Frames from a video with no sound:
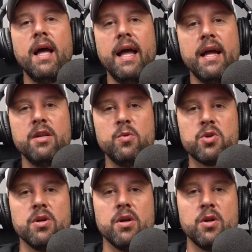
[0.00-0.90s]
And you
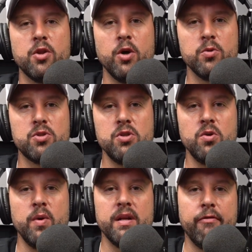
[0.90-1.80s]
turn those
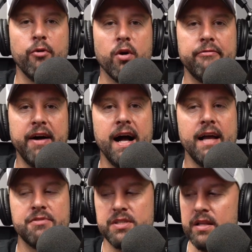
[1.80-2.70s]
two into four or
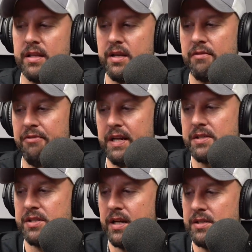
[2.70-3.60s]
five. Suddenly you're the
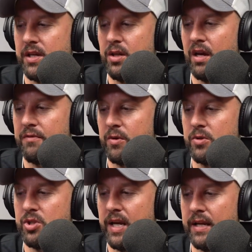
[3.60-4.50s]
Phoenix Suns and you have a real
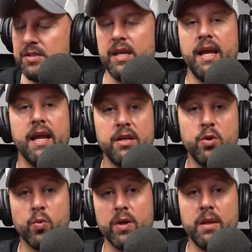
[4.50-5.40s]
chance. And
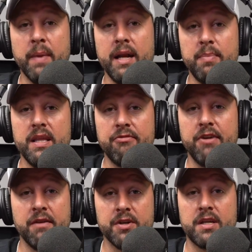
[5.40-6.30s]
you really might be the
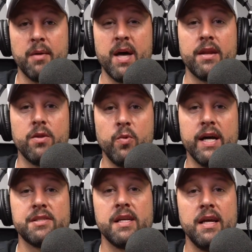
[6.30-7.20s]
favorite to come out of the
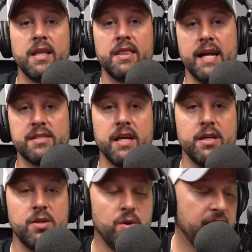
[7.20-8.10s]
West. That's how
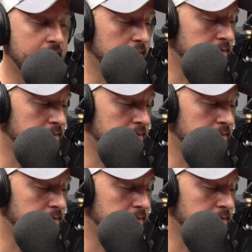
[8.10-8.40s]
you do that.